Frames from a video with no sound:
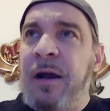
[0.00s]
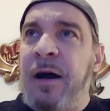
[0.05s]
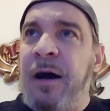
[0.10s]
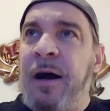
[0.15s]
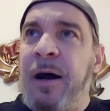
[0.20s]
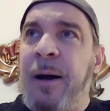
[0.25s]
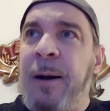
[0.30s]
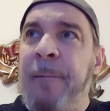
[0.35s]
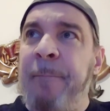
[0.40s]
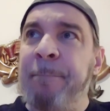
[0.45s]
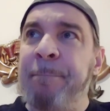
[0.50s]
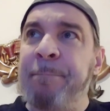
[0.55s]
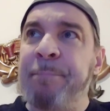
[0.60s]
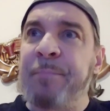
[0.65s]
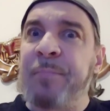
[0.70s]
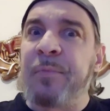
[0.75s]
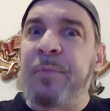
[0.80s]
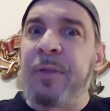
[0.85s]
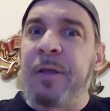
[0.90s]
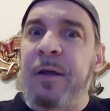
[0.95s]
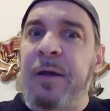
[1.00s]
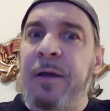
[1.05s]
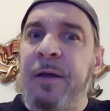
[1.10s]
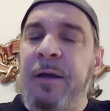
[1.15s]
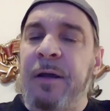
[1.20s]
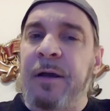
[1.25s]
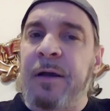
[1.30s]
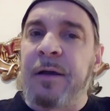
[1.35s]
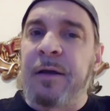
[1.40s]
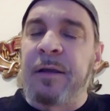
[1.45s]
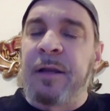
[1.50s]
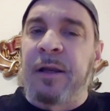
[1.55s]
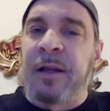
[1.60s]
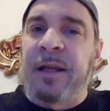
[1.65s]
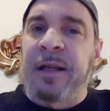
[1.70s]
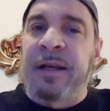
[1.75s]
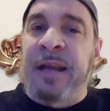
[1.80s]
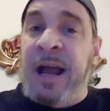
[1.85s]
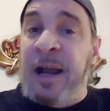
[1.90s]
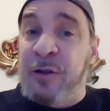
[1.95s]

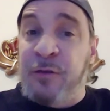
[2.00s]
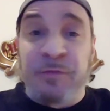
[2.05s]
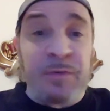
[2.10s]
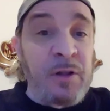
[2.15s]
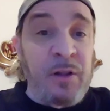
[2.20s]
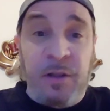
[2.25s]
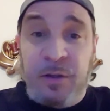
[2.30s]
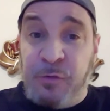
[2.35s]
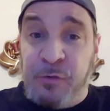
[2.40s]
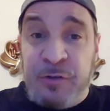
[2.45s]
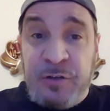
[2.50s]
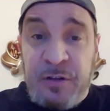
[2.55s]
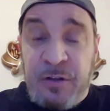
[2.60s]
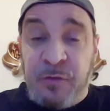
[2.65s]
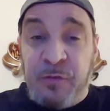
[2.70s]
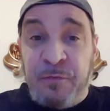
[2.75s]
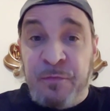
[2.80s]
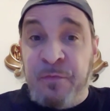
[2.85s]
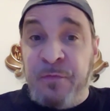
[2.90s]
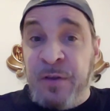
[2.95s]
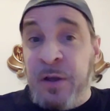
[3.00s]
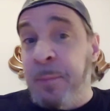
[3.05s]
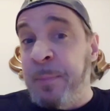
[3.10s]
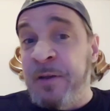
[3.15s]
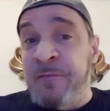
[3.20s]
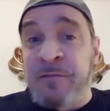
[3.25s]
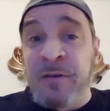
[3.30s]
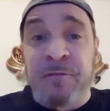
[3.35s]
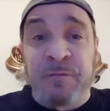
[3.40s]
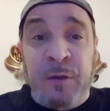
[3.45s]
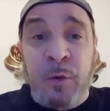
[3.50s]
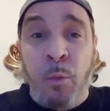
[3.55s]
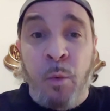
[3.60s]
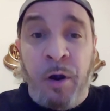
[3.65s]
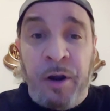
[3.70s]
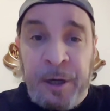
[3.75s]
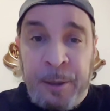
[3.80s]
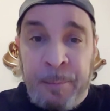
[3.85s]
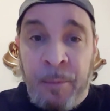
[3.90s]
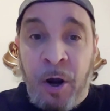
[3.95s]
Like Knoxville he'll be
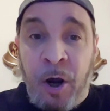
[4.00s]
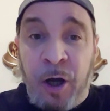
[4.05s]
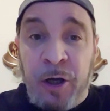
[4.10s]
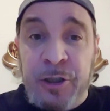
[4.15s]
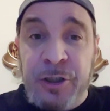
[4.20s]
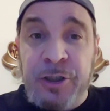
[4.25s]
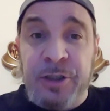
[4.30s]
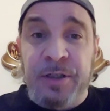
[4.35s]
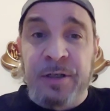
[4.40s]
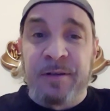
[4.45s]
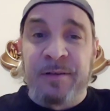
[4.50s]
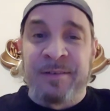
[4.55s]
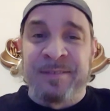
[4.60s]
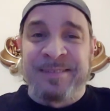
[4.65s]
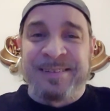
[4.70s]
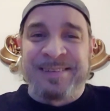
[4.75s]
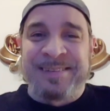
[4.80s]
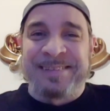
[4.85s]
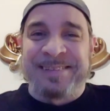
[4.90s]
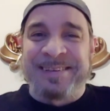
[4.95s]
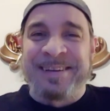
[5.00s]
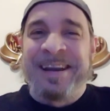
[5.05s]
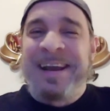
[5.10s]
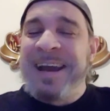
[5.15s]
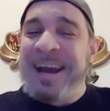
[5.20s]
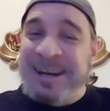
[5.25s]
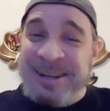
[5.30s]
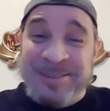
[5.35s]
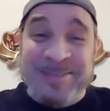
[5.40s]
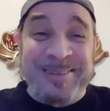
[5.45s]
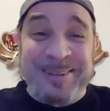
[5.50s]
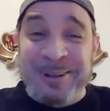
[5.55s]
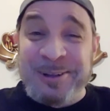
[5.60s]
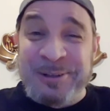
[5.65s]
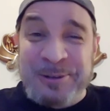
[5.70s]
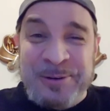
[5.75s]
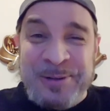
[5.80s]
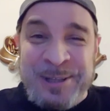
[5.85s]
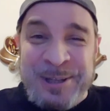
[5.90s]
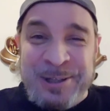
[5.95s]
51 in March, and he's still
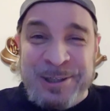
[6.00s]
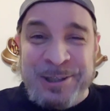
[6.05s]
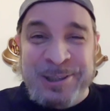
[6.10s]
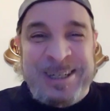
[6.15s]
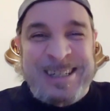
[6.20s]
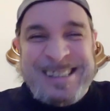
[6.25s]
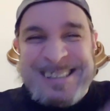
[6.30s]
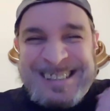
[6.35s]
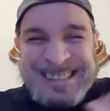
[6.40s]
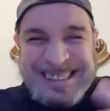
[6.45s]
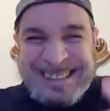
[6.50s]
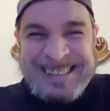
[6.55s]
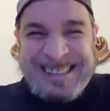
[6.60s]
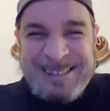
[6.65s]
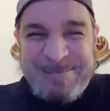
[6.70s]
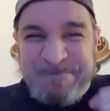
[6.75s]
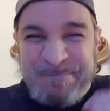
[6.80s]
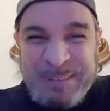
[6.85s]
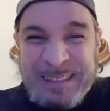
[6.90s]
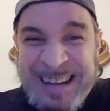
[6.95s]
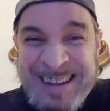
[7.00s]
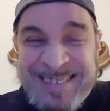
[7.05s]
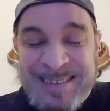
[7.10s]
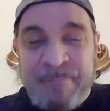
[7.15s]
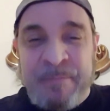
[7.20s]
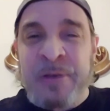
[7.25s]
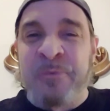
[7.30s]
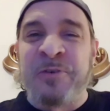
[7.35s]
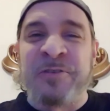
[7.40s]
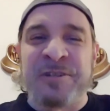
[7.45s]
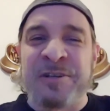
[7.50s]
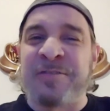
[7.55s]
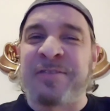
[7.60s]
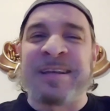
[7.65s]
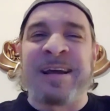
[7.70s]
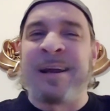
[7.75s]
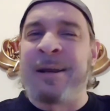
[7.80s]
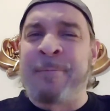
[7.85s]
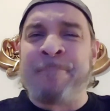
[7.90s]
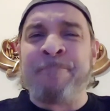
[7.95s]
doing this shit. God bless him. He was just
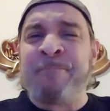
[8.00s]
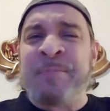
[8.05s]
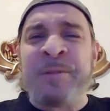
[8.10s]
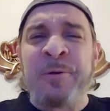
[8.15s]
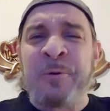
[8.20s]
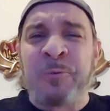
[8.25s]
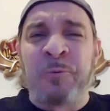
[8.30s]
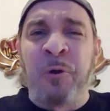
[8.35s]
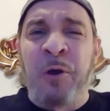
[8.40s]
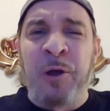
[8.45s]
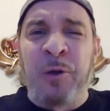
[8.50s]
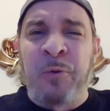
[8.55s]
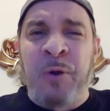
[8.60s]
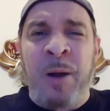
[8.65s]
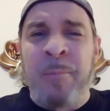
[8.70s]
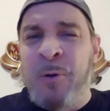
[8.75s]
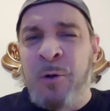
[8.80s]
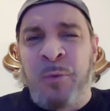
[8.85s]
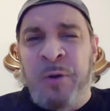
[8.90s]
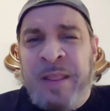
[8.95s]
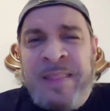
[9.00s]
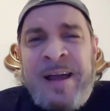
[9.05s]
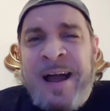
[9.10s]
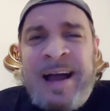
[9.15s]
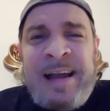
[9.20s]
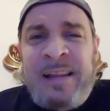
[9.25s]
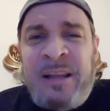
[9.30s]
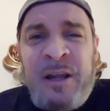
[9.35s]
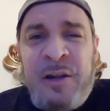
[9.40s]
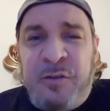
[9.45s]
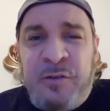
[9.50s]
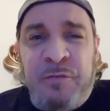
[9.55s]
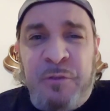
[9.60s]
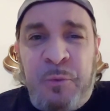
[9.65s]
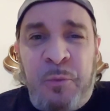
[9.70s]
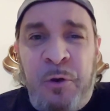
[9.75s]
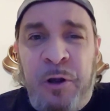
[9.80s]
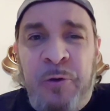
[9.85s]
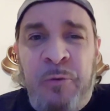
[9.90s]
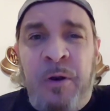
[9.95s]
on Royal Rumble. One of the highlights of the
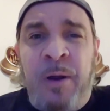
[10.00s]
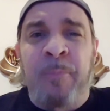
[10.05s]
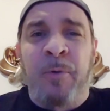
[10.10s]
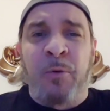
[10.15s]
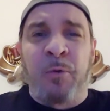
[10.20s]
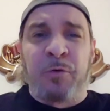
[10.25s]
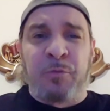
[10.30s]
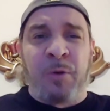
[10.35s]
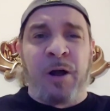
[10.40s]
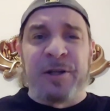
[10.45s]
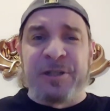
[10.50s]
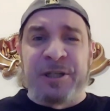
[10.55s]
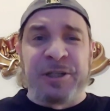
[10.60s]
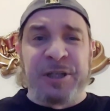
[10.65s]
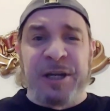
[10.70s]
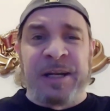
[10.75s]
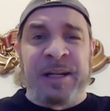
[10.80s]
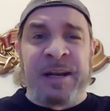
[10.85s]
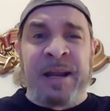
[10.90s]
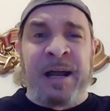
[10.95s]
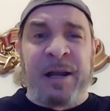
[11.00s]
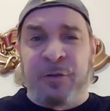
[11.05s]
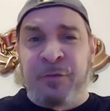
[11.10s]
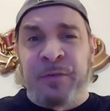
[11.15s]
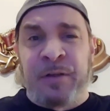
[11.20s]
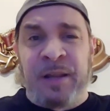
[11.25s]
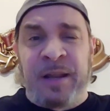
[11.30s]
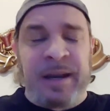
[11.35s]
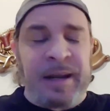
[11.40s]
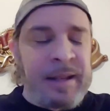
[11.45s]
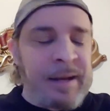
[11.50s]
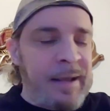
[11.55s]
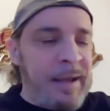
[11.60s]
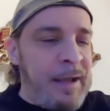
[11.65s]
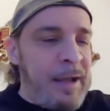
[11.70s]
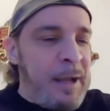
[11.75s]
Royal Rumble was watching Johnny Knoxville on it.